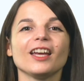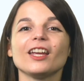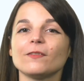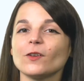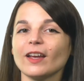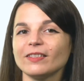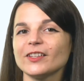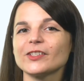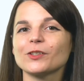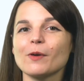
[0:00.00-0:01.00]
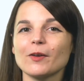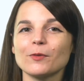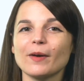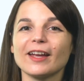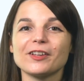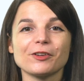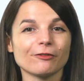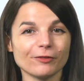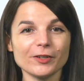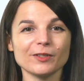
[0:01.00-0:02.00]
If you get these squared away in your
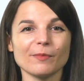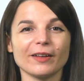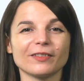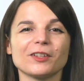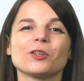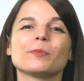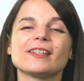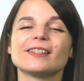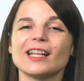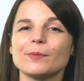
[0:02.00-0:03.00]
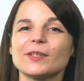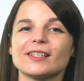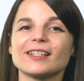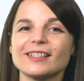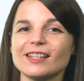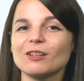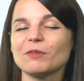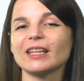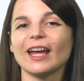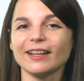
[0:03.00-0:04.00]
first month, you'll be set up to succeed
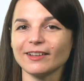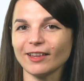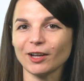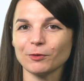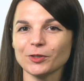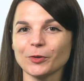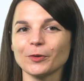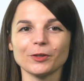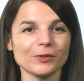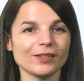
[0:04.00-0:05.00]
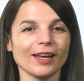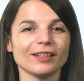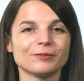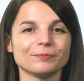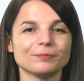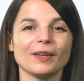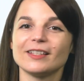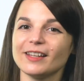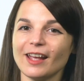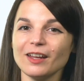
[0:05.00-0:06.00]
with any language goal you set. And
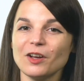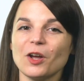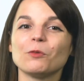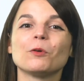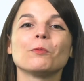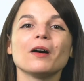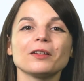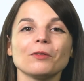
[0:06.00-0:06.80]
today, we'll walk